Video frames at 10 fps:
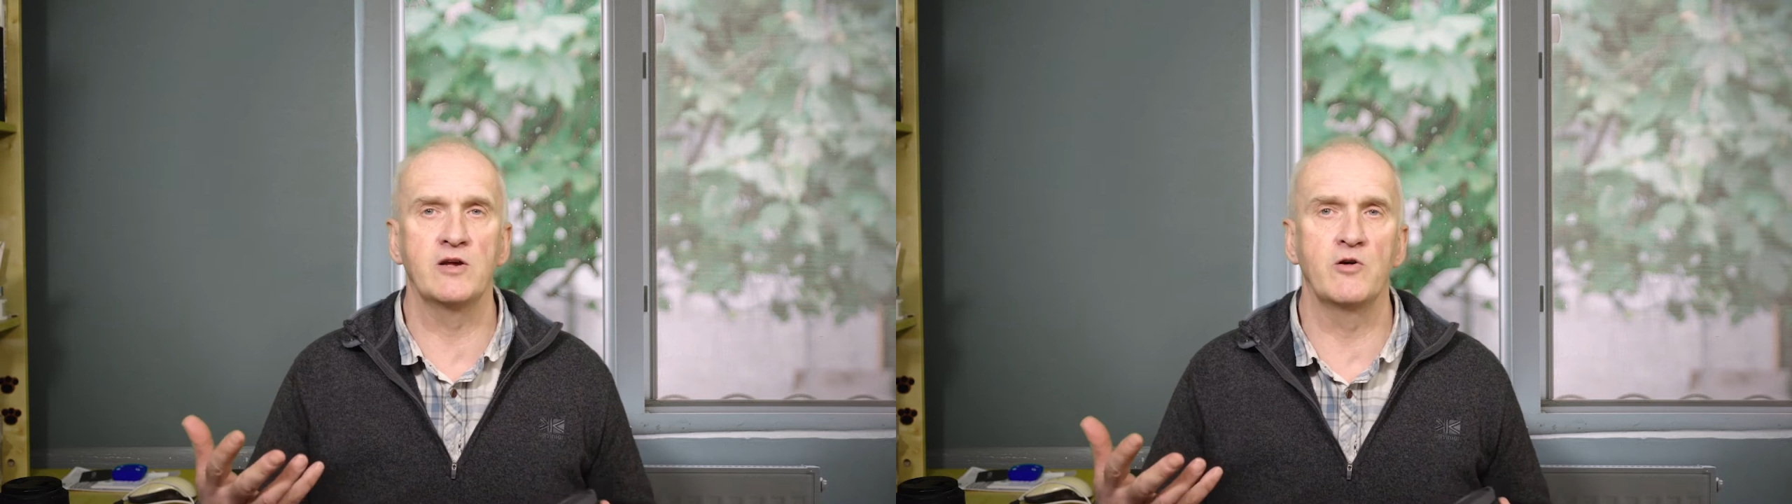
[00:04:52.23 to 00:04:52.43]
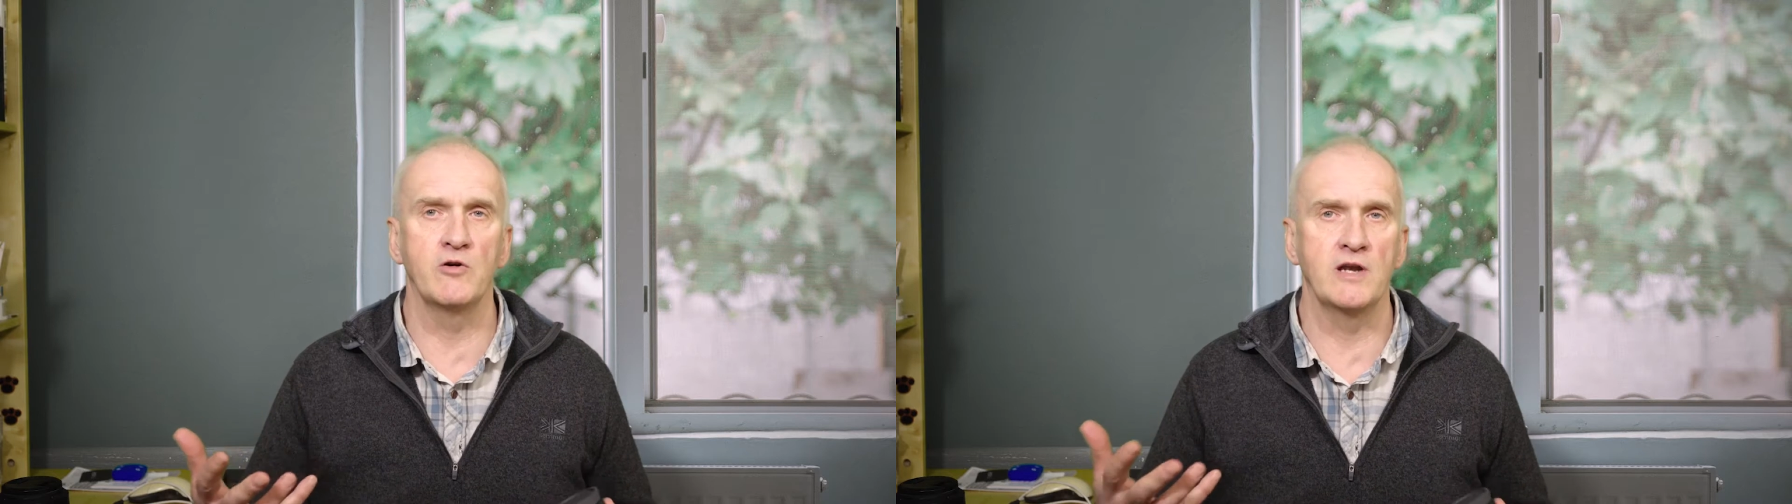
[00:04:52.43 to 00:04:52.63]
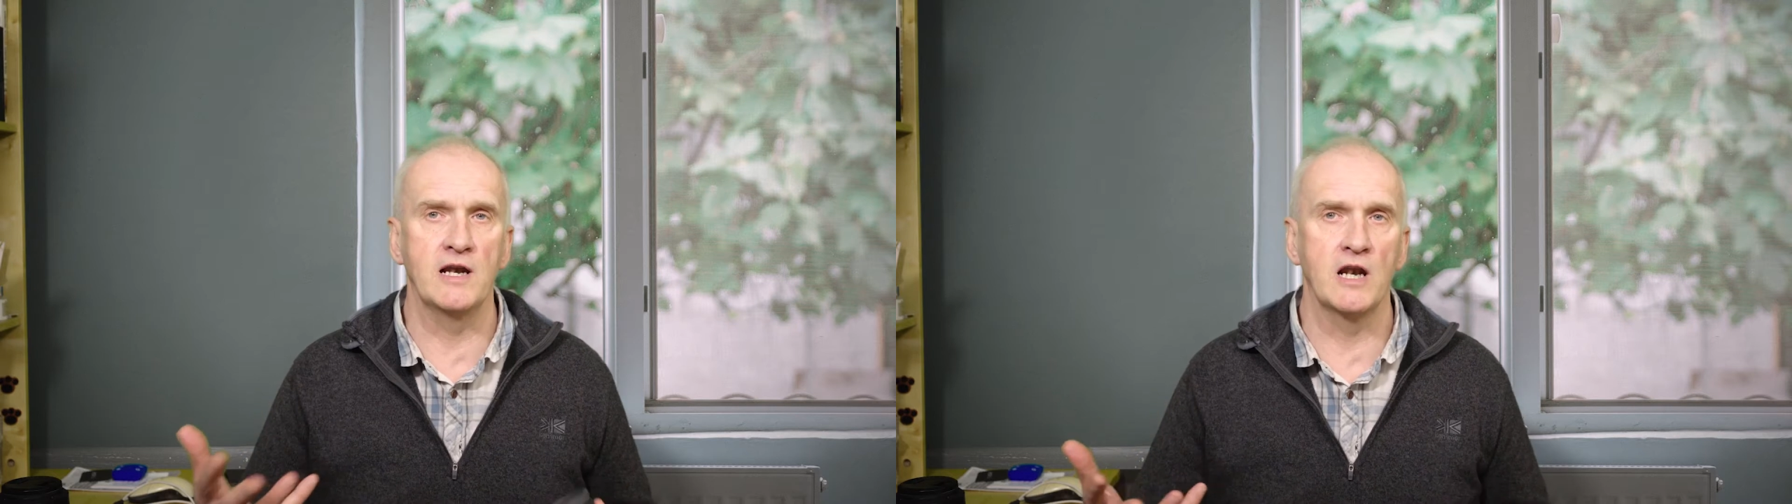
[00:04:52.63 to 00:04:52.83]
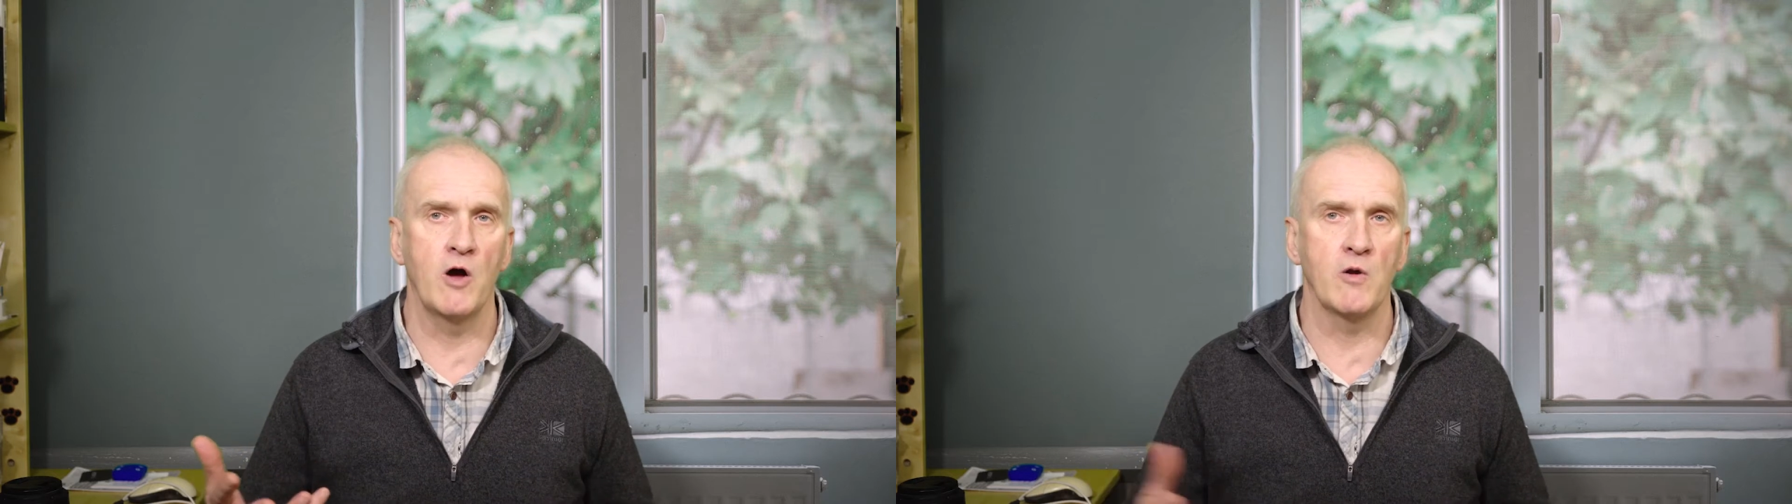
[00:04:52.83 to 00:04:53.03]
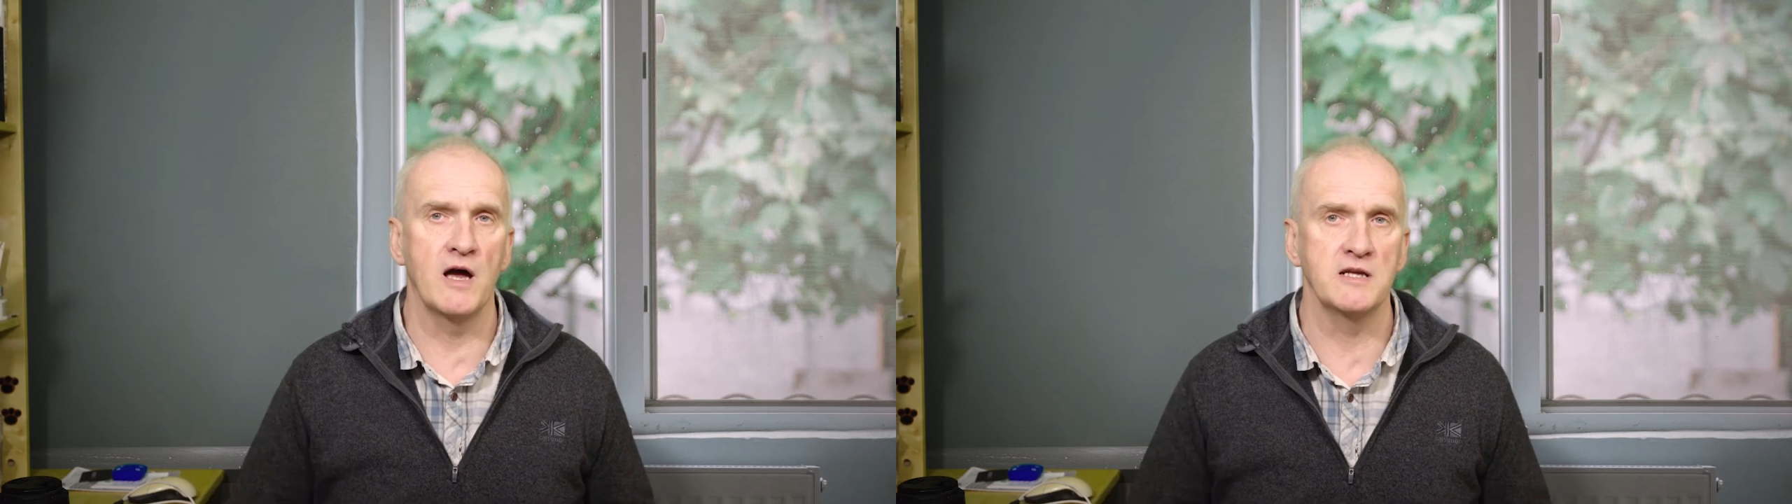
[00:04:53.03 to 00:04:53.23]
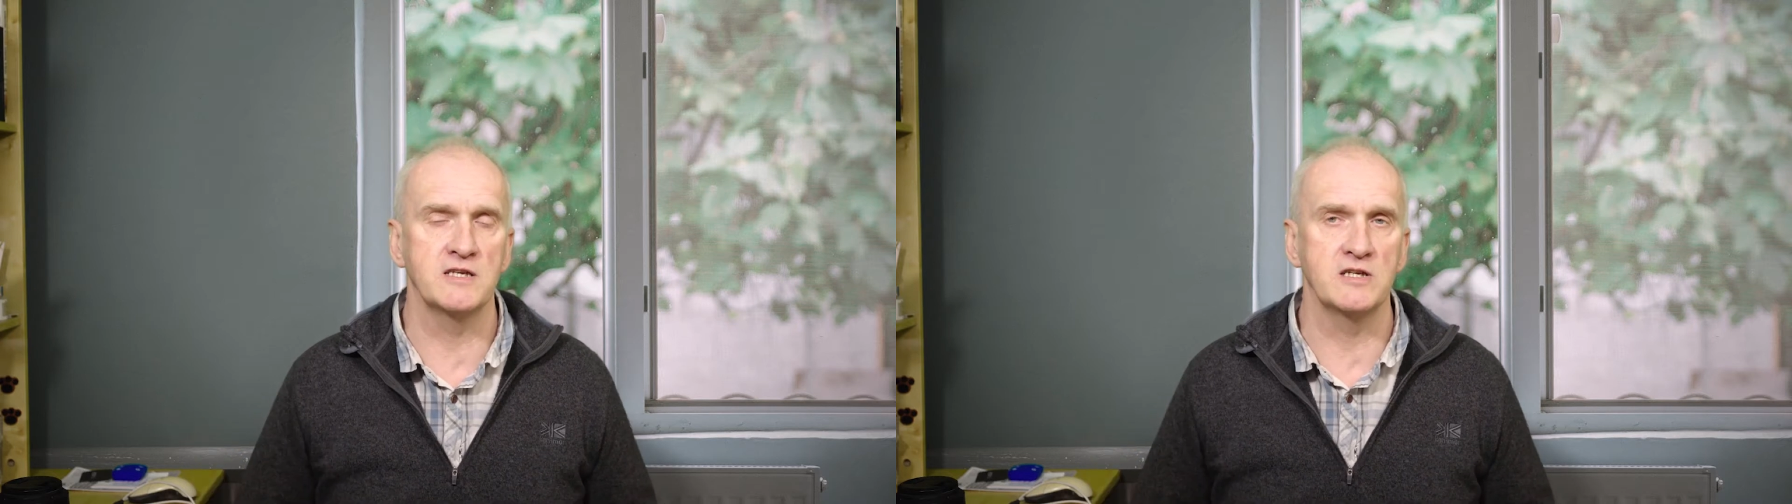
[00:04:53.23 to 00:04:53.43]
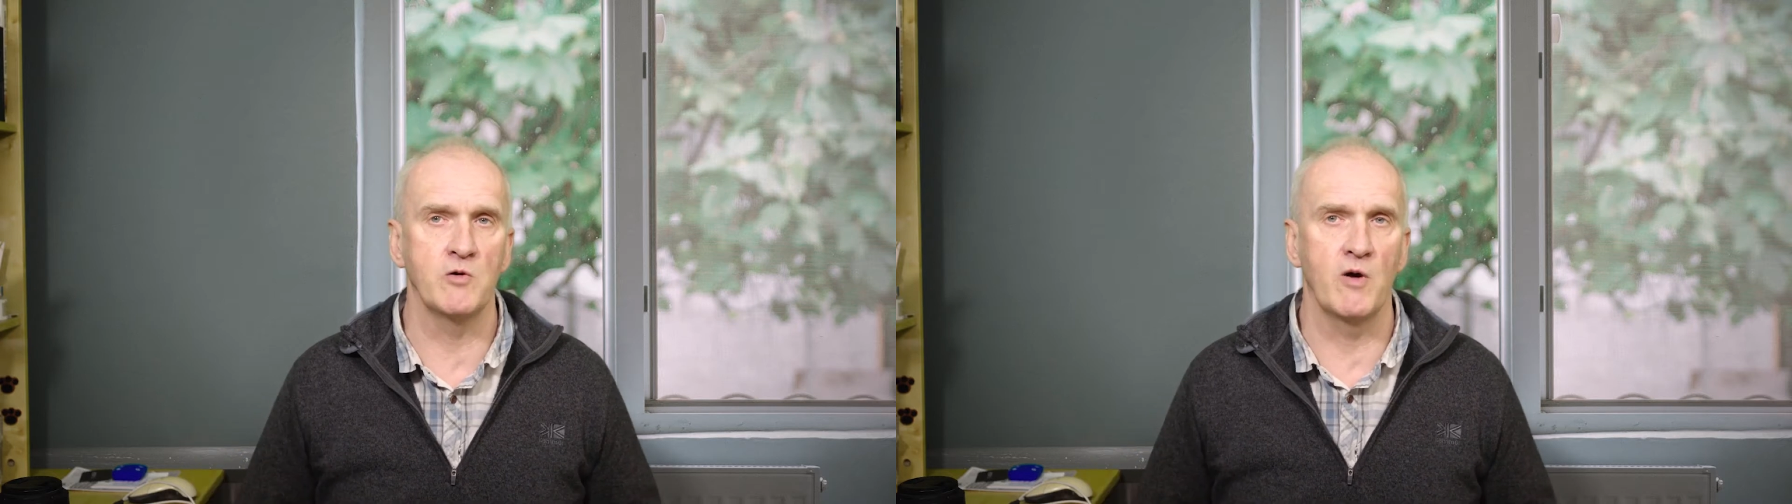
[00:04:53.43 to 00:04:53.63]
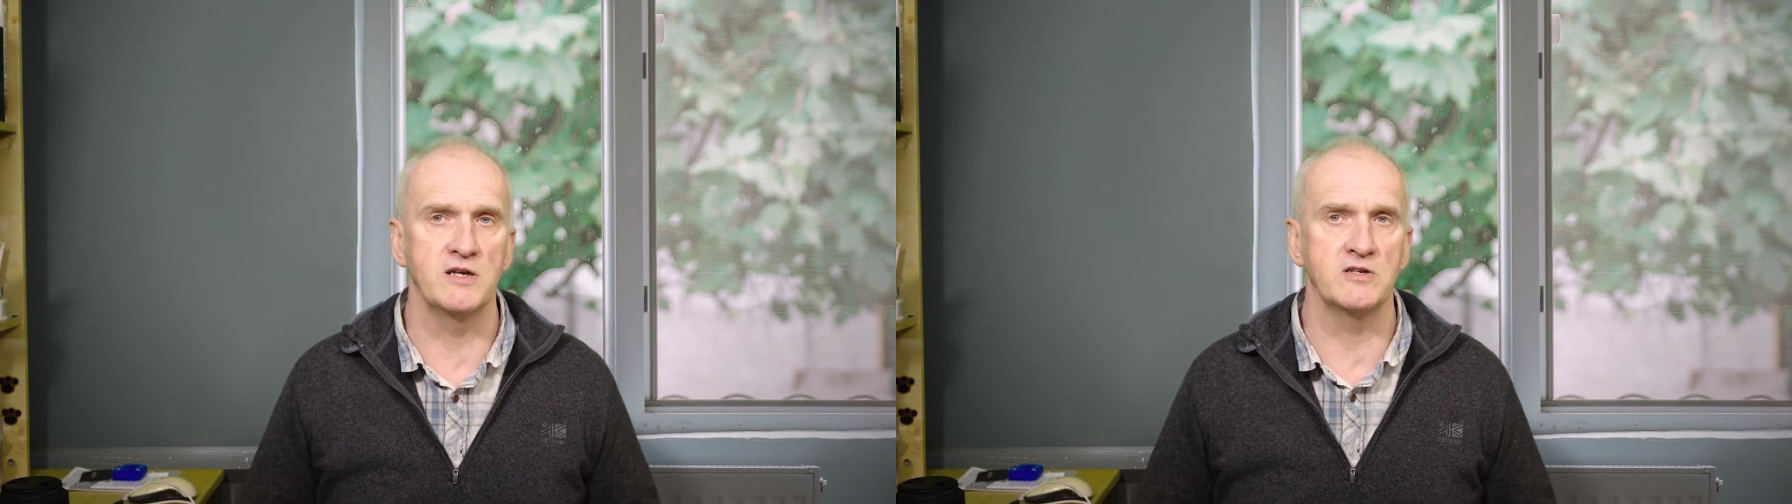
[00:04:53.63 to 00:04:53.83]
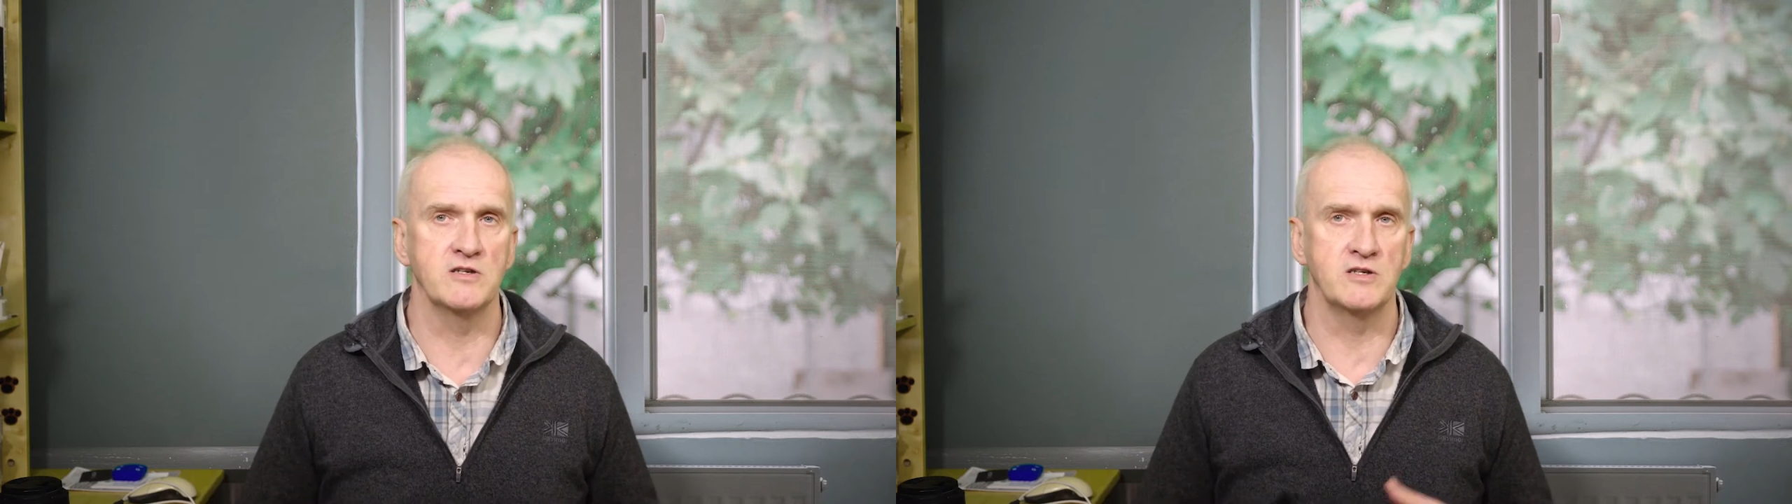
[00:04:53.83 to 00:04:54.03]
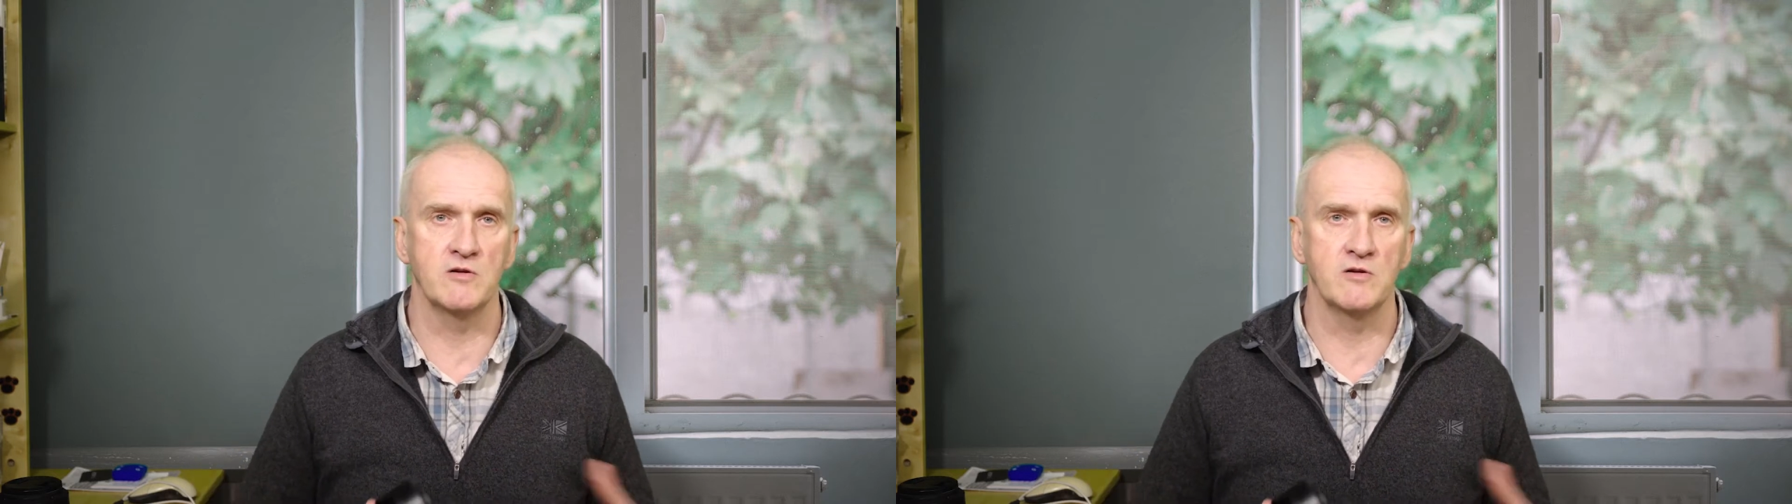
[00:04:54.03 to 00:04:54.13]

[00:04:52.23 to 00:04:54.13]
good in low light situations.